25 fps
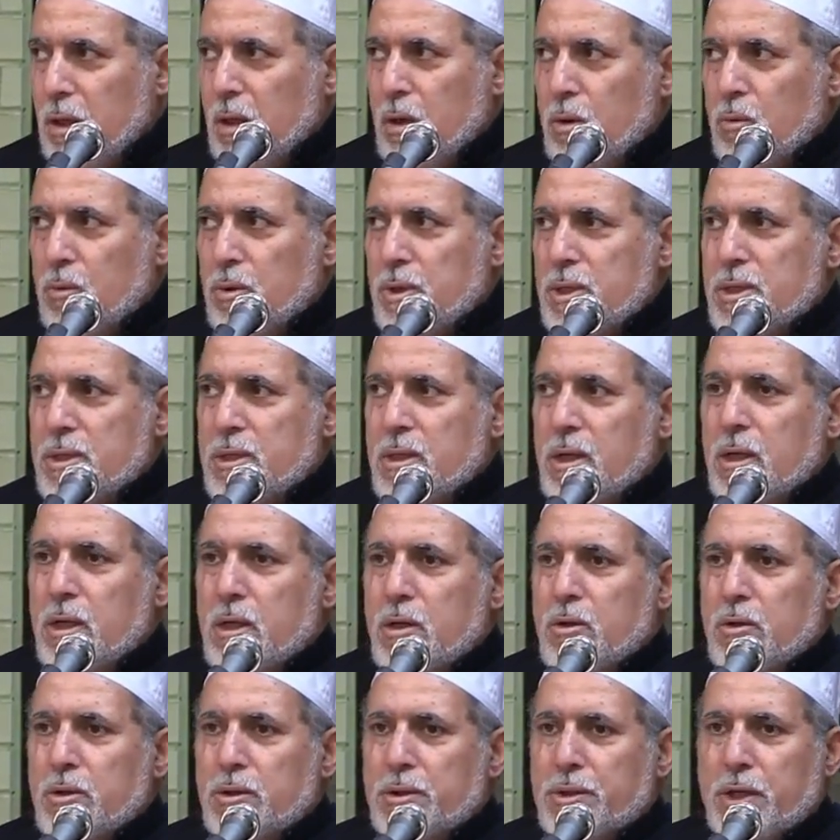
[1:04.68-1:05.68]
We're still
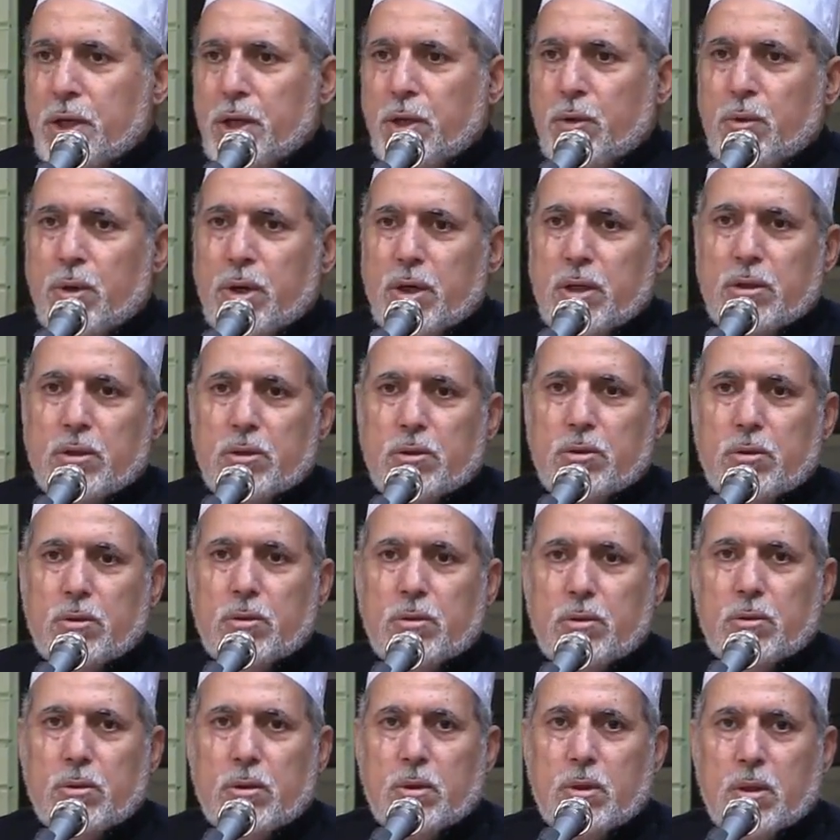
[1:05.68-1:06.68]
continuing
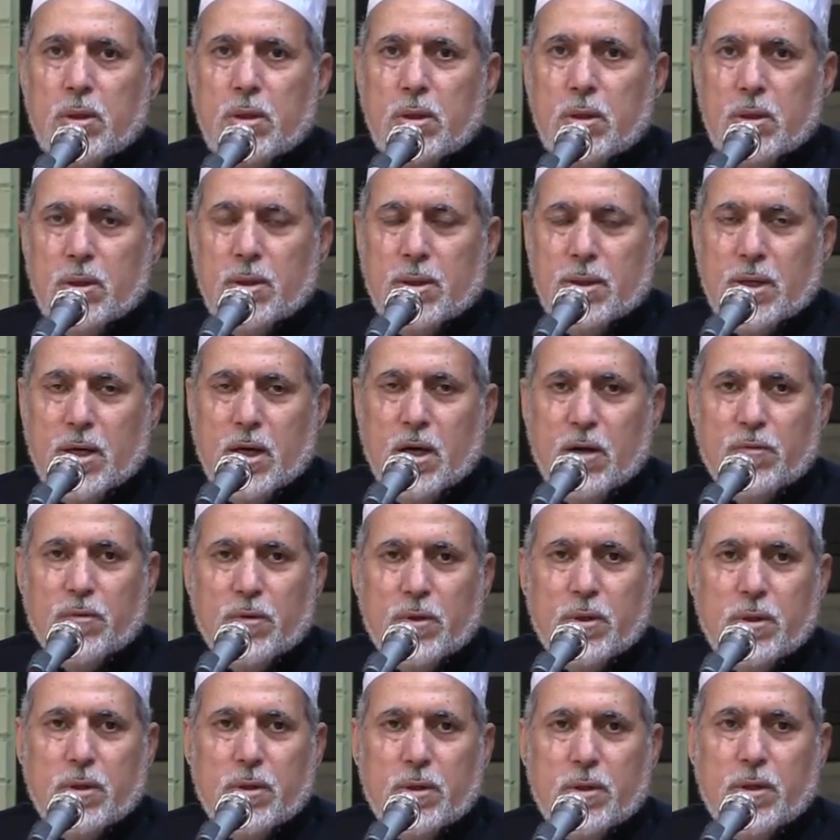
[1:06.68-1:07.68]
to
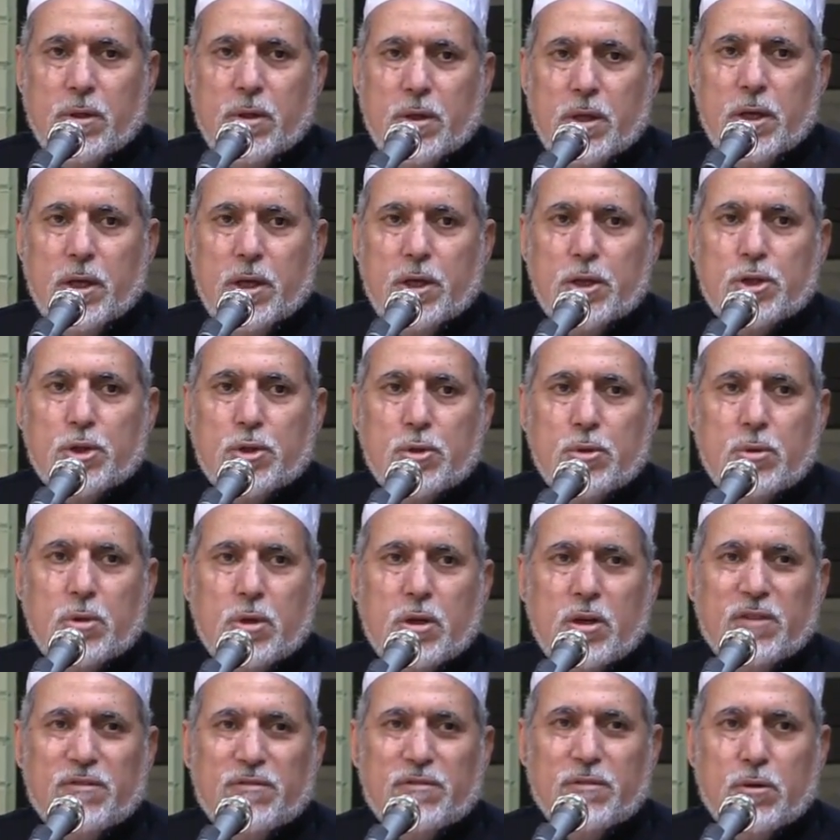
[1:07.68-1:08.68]
cover the issue
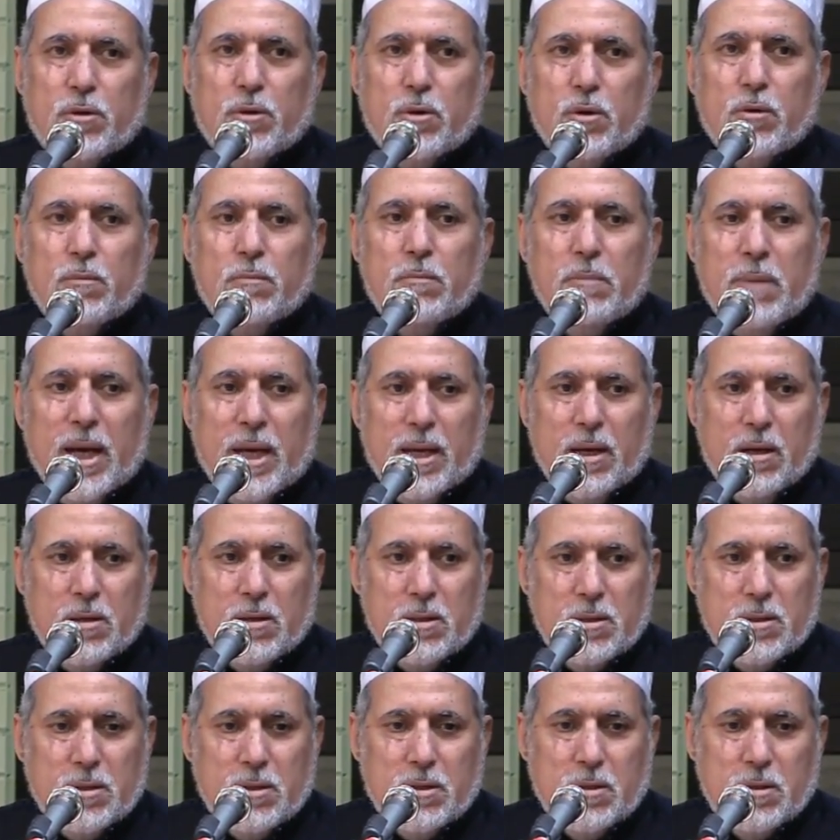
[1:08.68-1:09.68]
of good
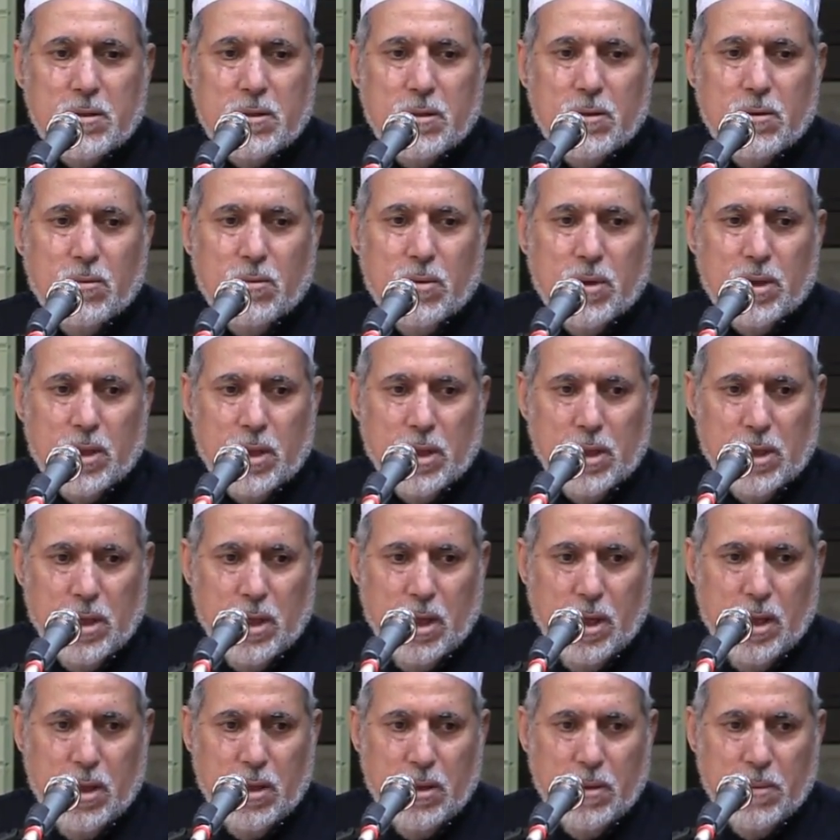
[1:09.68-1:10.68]
manners with
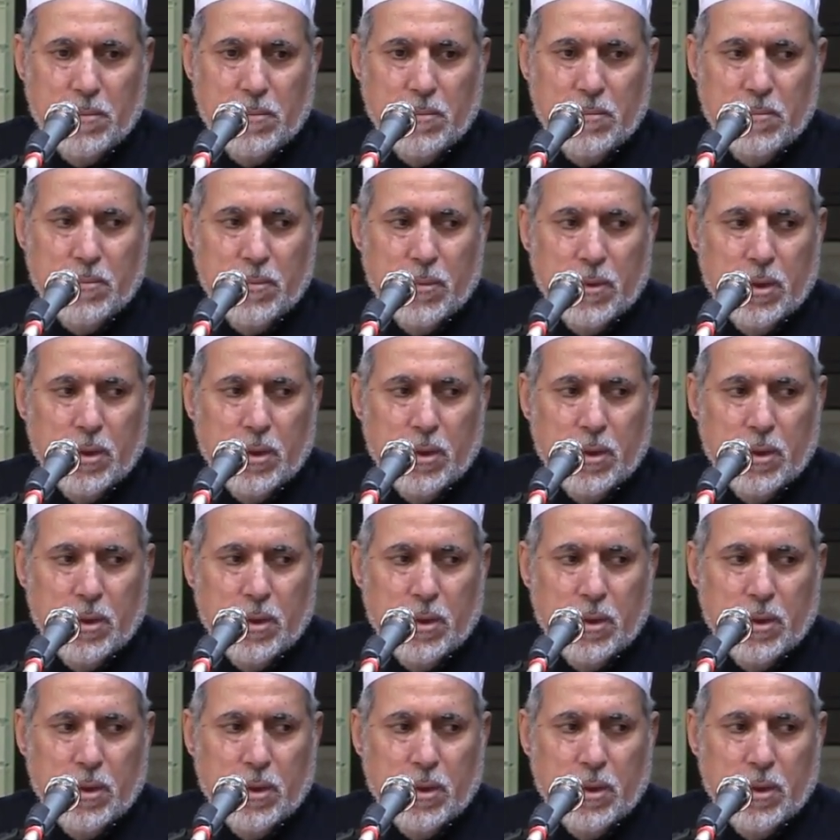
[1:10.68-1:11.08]
Allah,